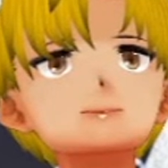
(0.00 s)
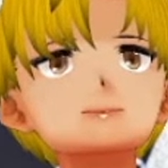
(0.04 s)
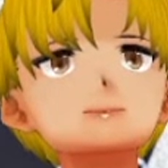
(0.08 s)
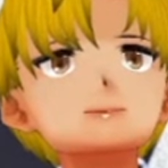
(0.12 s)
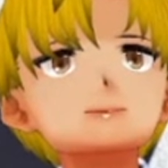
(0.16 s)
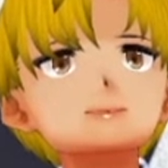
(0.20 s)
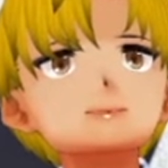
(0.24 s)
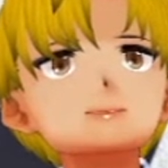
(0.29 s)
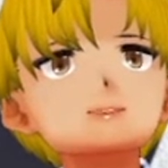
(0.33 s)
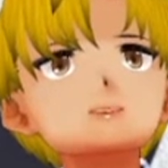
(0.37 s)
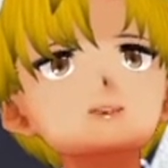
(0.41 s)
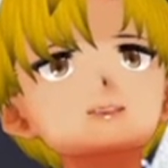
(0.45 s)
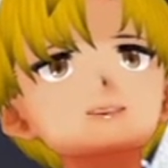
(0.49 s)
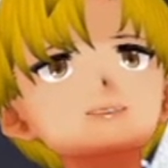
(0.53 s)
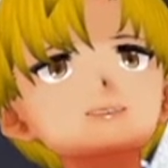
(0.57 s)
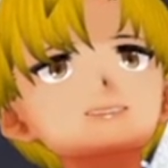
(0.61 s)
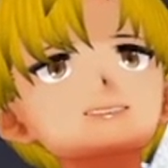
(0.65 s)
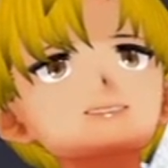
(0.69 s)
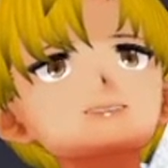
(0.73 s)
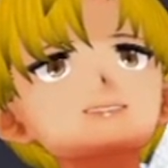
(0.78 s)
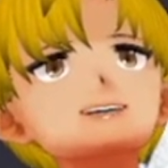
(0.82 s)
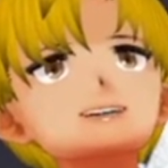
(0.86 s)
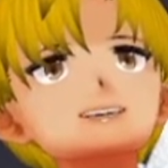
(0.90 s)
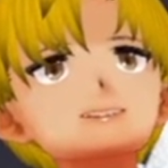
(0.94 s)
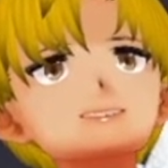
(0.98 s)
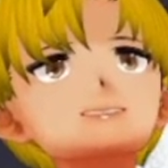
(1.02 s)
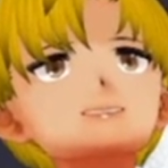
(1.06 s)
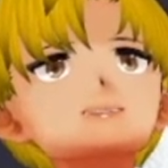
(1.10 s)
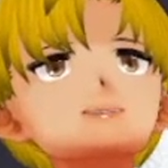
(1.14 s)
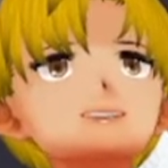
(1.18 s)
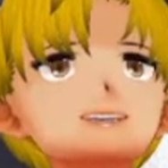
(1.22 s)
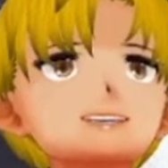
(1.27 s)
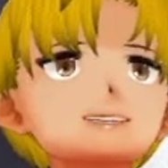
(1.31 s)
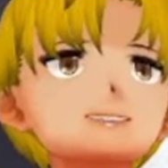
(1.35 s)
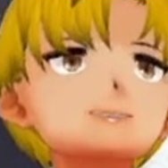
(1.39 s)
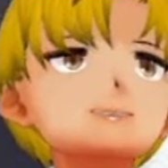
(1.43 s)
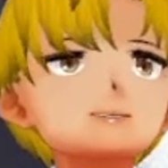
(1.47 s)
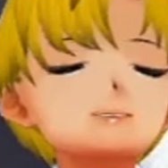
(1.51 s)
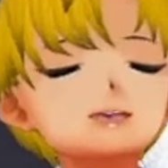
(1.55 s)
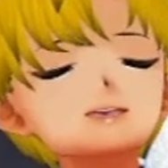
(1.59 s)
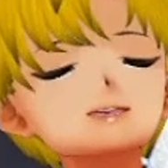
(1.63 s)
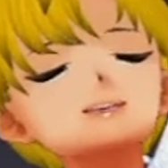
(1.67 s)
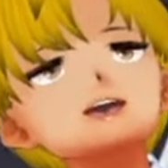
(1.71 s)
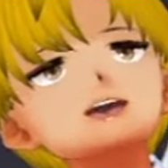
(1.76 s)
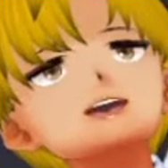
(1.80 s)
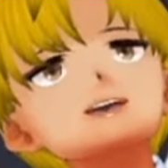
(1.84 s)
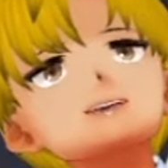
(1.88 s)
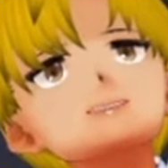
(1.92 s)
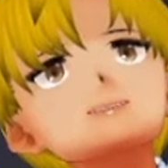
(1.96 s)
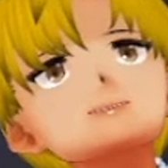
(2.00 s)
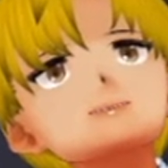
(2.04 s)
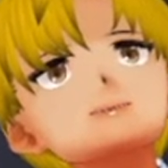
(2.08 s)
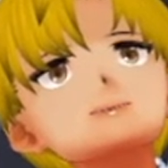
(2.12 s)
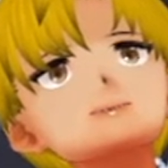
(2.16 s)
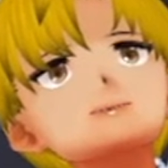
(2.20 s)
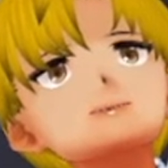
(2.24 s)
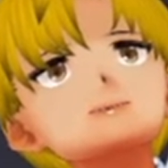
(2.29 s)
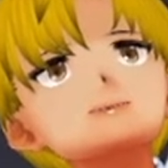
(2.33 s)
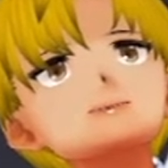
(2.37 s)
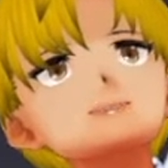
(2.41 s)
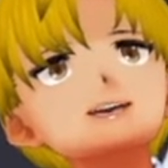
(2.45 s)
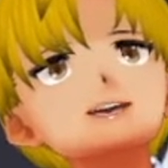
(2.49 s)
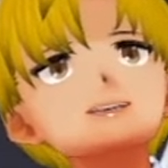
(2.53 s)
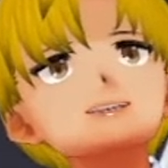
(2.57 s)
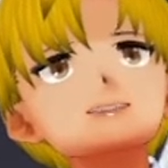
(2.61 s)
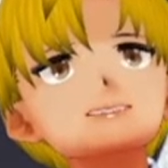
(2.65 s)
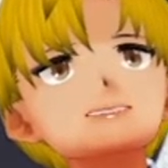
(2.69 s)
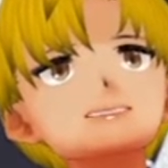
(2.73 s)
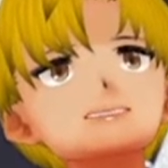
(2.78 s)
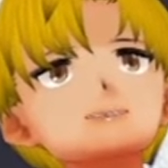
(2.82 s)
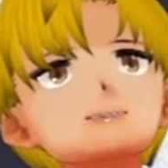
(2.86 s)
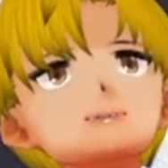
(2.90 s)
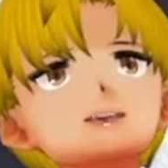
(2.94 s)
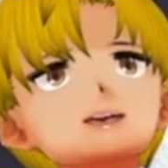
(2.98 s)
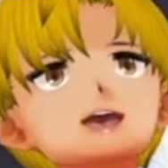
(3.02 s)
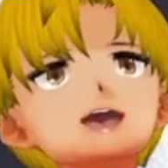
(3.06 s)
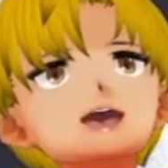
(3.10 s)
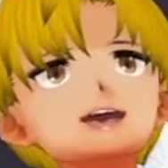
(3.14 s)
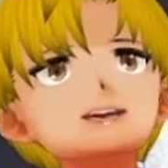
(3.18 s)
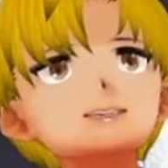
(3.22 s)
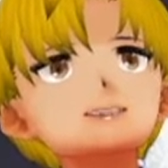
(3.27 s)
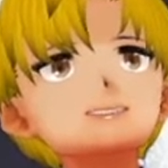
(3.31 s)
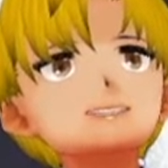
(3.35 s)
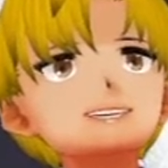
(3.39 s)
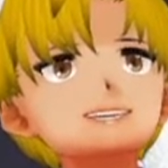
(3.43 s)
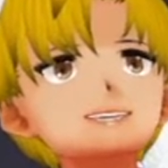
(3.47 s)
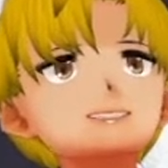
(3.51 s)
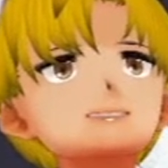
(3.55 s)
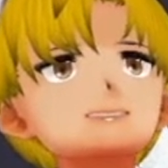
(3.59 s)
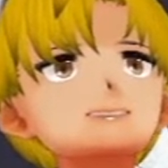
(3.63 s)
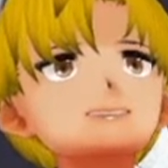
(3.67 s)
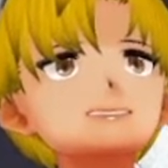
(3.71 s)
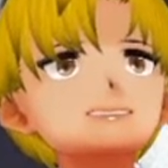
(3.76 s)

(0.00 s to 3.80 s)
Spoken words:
We're gonna make it the best club ever. Now that you joined, every day is